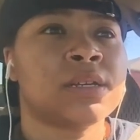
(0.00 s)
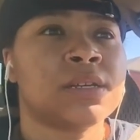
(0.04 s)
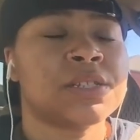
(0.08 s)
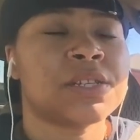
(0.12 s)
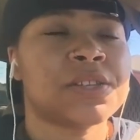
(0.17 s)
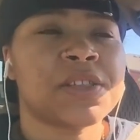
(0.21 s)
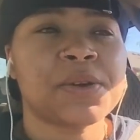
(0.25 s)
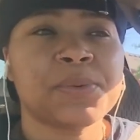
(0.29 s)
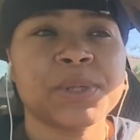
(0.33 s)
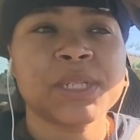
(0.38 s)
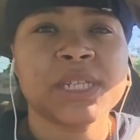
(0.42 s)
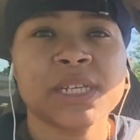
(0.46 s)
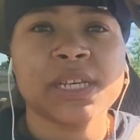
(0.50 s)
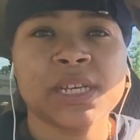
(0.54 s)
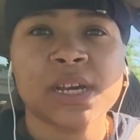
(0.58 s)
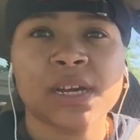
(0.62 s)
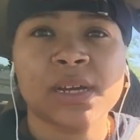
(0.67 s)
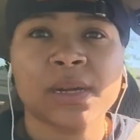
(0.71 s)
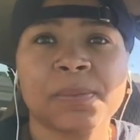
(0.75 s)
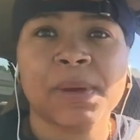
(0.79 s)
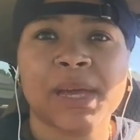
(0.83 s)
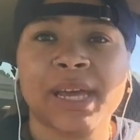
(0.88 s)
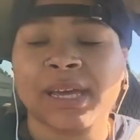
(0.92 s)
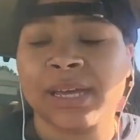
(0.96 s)
so there was a
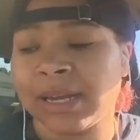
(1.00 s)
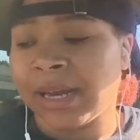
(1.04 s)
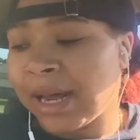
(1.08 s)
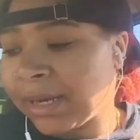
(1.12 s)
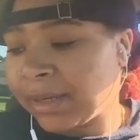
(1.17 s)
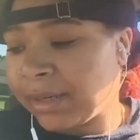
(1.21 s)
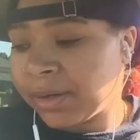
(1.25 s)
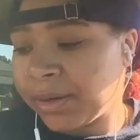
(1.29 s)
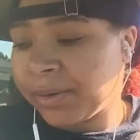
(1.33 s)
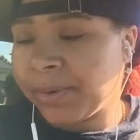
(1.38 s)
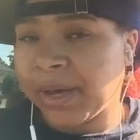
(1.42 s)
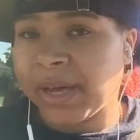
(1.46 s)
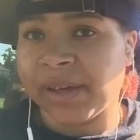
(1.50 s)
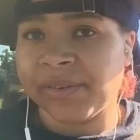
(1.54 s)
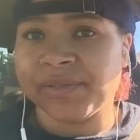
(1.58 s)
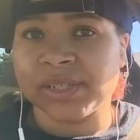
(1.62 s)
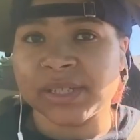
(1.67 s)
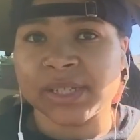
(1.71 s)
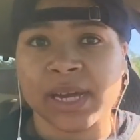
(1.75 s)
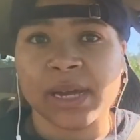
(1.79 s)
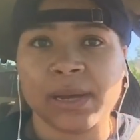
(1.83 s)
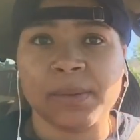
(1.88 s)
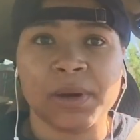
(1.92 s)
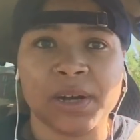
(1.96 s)
young man. I don't have
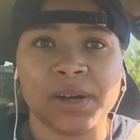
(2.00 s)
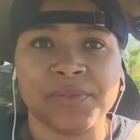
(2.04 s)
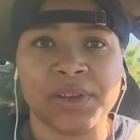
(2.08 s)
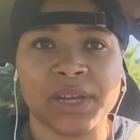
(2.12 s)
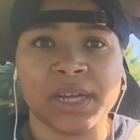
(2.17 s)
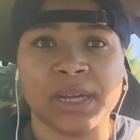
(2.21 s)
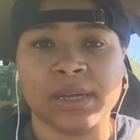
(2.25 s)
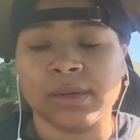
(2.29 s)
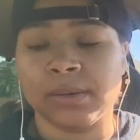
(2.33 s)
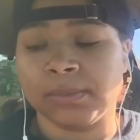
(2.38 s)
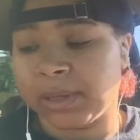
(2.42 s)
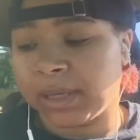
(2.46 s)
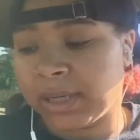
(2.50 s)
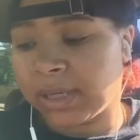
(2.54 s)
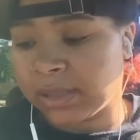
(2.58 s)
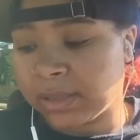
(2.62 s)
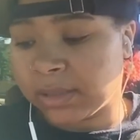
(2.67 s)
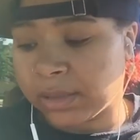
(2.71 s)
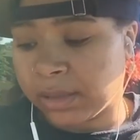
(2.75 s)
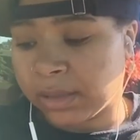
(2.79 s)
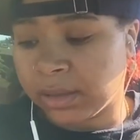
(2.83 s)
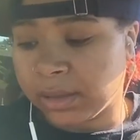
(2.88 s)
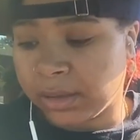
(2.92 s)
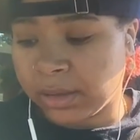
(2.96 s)
his name offhand
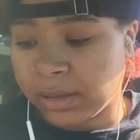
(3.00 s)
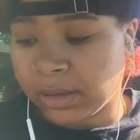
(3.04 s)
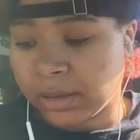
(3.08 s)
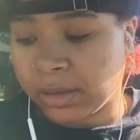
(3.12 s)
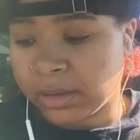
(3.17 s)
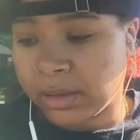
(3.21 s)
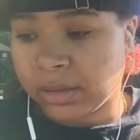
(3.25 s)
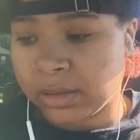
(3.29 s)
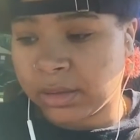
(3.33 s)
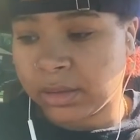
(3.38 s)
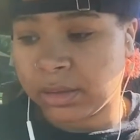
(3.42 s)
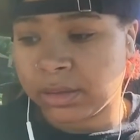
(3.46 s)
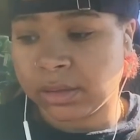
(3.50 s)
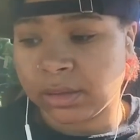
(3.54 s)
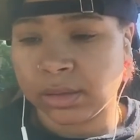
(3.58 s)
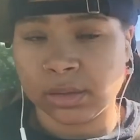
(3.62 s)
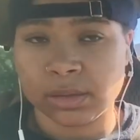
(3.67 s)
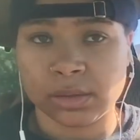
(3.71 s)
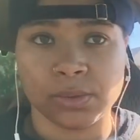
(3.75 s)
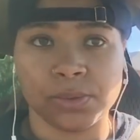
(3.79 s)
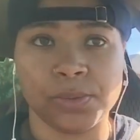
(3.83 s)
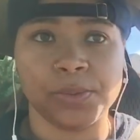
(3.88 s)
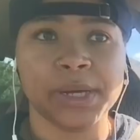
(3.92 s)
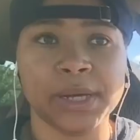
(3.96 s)
because, girl,
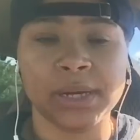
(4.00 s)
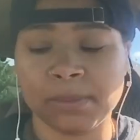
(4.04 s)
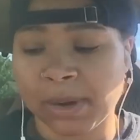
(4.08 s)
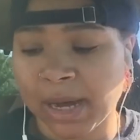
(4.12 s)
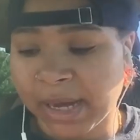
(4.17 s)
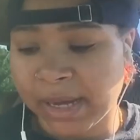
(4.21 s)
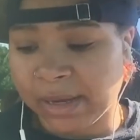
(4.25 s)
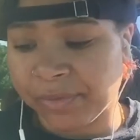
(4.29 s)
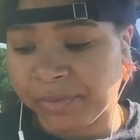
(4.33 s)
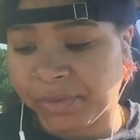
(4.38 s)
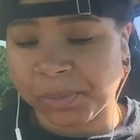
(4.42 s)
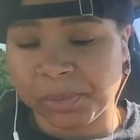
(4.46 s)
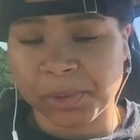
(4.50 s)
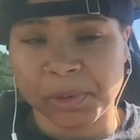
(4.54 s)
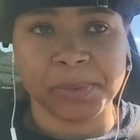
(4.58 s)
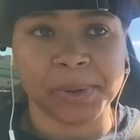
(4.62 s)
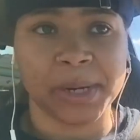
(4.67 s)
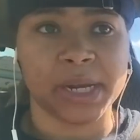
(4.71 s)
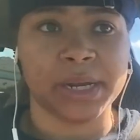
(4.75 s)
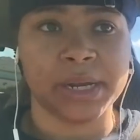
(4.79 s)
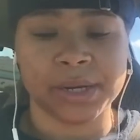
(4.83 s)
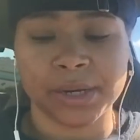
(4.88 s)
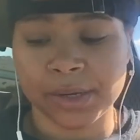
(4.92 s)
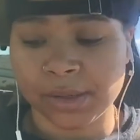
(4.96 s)
when am I ever
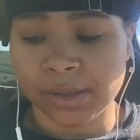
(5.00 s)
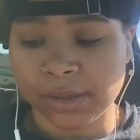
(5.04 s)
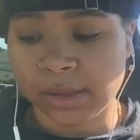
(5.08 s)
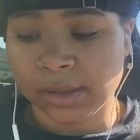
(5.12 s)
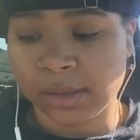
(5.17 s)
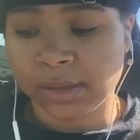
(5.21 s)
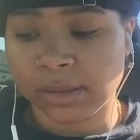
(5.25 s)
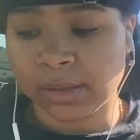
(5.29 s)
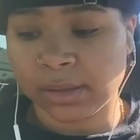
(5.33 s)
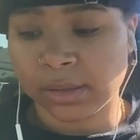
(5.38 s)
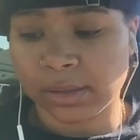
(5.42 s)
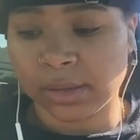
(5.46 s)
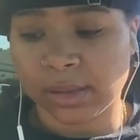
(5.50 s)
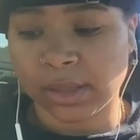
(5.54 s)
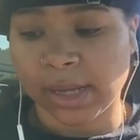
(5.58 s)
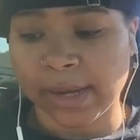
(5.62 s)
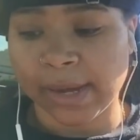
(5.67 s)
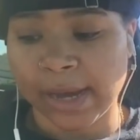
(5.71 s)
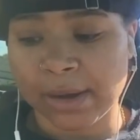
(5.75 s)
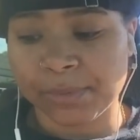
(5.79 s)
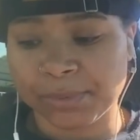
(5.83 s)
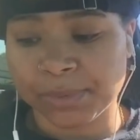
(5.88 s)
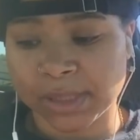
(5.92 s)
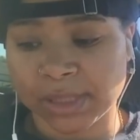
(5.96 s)
prepared?
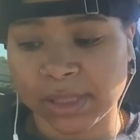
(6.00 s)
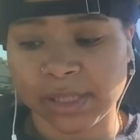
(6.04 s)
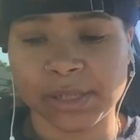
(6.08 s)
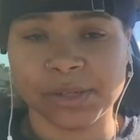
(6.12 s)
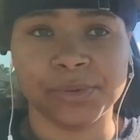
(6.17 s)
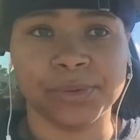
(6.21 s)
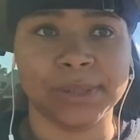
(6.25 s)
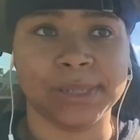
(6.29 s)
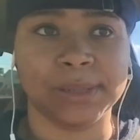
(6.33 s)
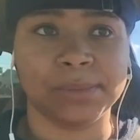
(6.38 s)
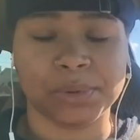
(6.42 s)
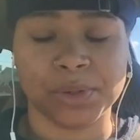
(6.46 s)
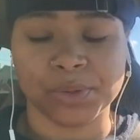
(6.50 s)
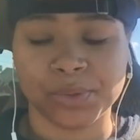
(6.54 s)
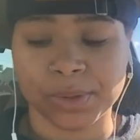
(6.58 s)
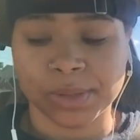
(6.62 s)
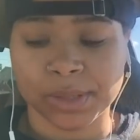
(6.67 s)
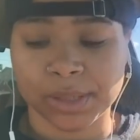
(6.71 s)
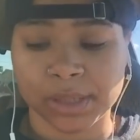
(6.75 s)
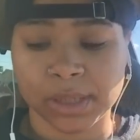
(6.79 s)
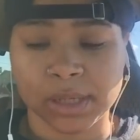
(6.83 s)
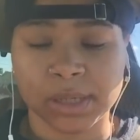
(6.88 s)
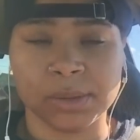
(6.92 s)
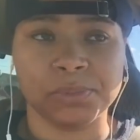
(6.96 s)
Like, I was literally
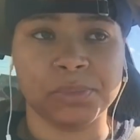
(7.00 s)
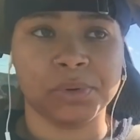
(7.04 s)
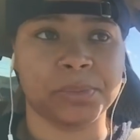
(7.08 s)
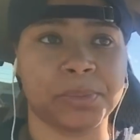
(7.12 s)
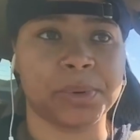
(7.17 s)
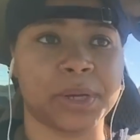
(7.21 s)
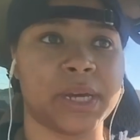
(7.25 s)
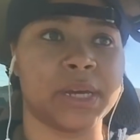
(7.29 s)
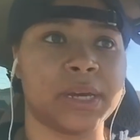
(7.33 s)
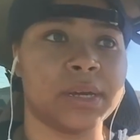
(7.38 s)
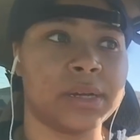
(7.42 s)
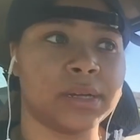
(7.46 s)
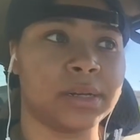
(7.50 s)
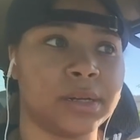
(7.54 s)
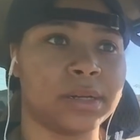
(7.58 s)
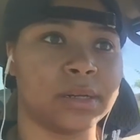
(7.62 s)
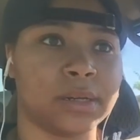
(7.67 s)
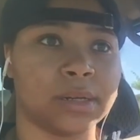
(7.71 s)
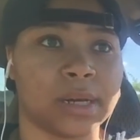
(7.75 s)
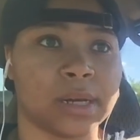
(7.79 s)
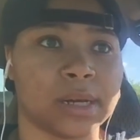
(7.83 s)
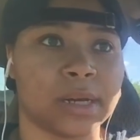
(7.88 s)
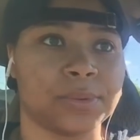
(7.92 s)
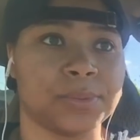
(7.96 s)
born unprepared.
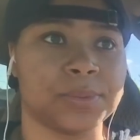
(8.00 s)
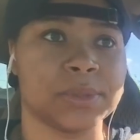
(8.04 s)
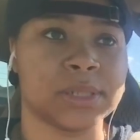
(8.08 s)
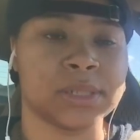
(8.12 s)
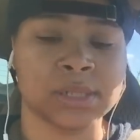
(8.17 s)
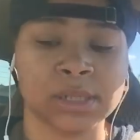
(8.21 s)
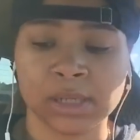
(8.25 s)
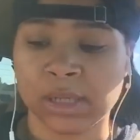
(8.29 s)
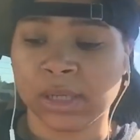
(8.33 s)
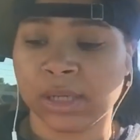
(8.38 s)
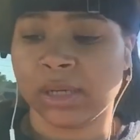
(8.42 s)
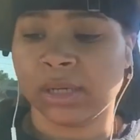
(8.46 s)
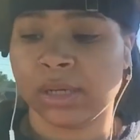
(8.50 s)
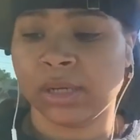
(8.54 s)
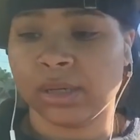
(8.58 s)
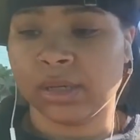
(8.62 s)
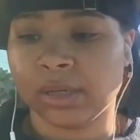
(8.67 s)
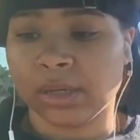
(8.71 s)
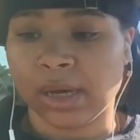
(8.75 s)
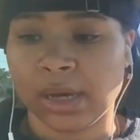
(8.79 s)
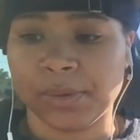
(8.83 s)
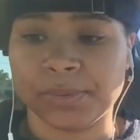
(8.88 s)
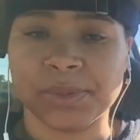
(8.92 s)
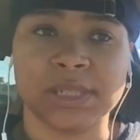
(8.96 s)
I
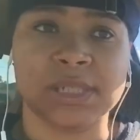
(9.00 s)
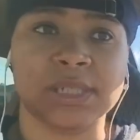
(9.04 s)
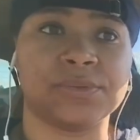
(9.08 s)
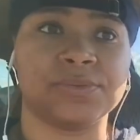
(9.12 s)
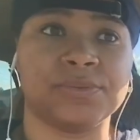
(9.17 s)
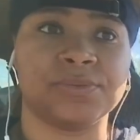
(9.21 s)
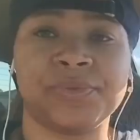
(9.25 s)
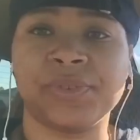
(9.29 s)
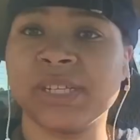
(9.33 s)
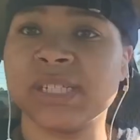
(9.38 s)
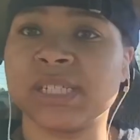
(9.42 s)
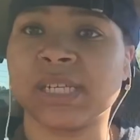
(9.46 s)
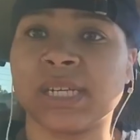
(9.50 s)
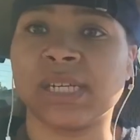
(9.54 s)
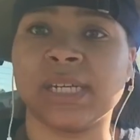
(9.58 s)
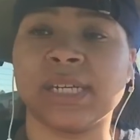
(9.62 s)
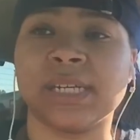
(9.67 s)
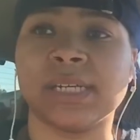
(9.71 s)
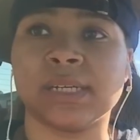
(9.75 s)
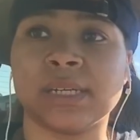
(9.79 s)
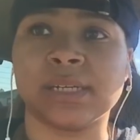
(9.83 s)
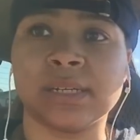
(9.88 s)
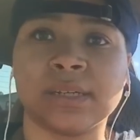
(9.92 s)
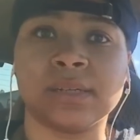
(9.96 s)
was
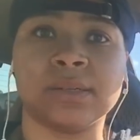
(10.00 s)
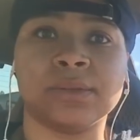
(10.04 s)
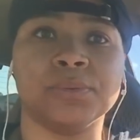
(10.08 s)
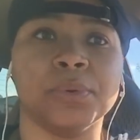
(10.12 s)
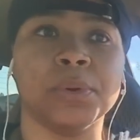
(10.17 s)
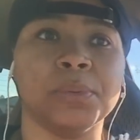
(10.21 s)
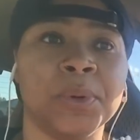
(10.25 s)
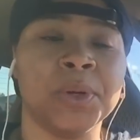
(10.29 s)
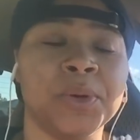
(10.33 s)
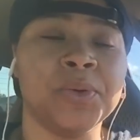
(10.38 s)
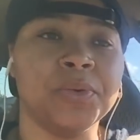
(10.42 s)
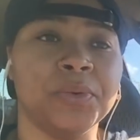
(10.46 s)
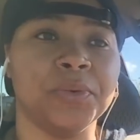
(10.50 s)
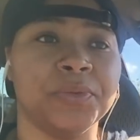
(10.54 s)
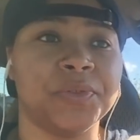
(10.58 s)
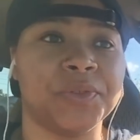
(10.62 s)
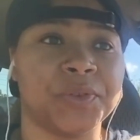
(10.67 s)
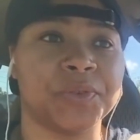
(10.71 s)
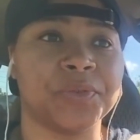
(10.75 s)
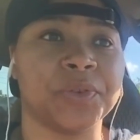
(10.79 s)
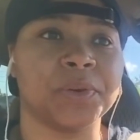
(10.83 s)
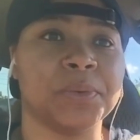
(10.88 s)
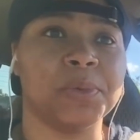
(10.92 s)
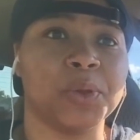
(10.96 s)
physically
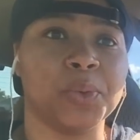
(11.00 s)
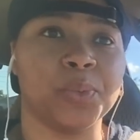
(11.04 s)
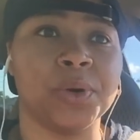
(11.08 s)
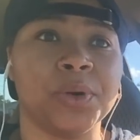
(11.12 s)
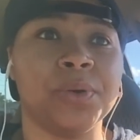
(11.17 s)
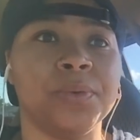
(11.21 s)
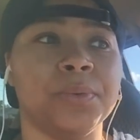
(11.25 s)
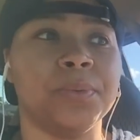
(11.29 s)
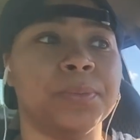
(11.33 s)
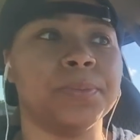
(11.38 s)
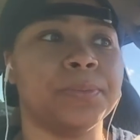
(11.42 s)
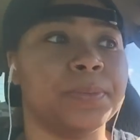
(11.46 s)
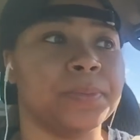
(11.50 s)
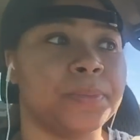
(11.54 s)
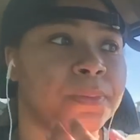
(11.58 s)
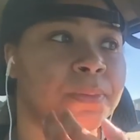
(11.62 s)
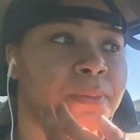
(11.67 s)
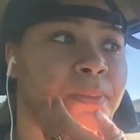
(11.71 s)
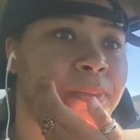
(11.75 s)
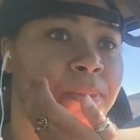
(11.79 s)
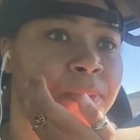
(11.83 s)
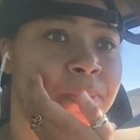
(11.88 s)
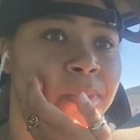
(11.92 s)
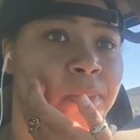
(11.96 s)
removed from the womb
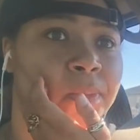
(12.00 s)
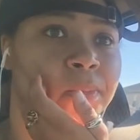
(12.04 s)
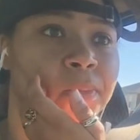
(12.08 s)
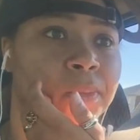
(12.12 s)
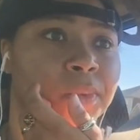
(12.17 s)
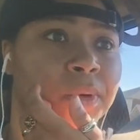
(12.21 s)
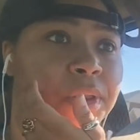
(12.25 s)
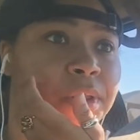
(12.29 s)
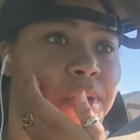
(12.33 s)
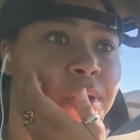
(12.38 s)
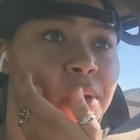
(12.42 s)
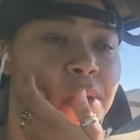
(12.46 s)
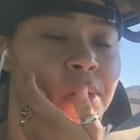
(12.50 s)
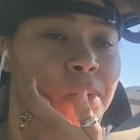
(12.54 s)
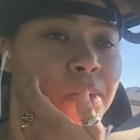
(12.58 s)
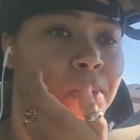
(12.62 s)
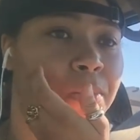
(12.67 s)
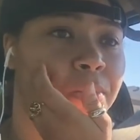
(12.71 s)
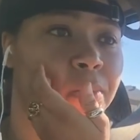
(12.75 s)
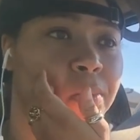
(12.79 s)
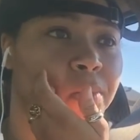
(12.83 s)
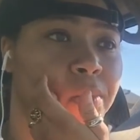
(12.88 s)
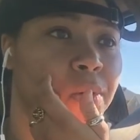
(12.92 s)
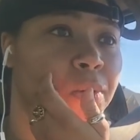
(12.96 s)
with
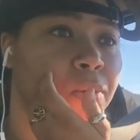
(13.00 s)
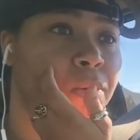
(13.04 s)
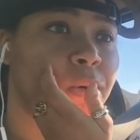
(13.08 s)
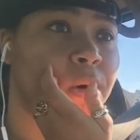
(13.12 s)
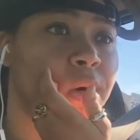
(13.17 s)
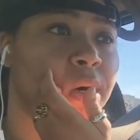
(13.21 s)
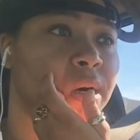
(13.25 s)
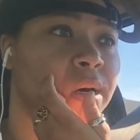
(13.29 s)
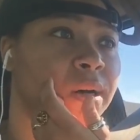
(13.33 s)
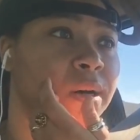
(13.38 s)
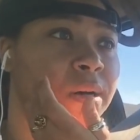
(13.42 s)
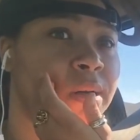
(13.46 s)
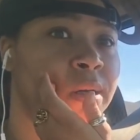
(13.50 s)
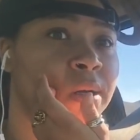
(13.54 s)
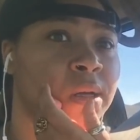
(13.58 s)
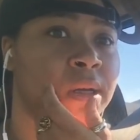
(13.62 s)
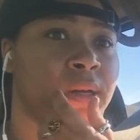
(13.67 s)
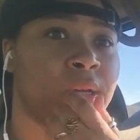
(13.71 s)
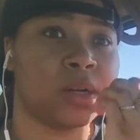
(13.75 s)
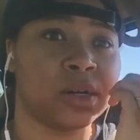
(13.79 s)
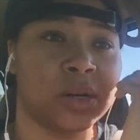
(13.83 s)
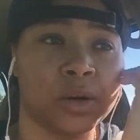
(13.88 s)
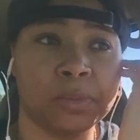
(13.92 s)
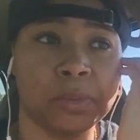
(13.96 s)
no
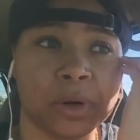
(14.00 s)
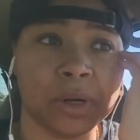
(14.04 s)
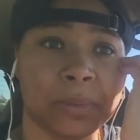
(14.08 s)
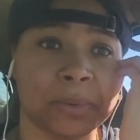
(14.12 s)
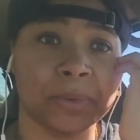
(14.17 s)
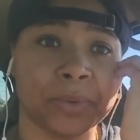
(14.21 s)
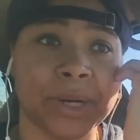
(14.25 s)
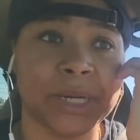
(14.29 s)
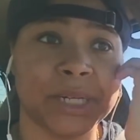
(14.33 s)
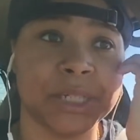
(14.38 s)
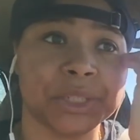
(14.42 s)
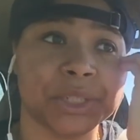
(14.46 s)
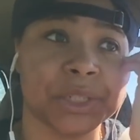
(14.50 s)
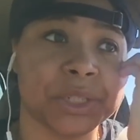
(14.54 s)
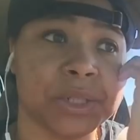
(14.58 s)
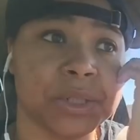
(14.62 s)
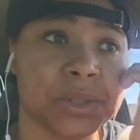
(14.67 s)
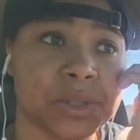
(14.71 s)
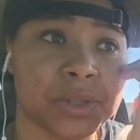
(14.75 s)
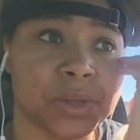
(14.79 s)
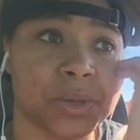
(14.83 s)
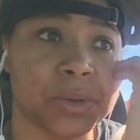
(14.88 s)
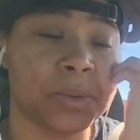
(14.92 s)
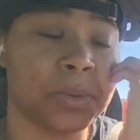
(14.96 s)
preparation.
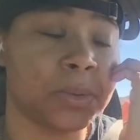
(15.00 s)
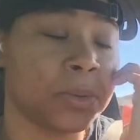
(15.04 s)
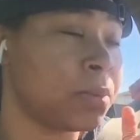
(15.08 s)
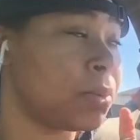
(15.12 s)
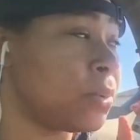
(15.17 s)
So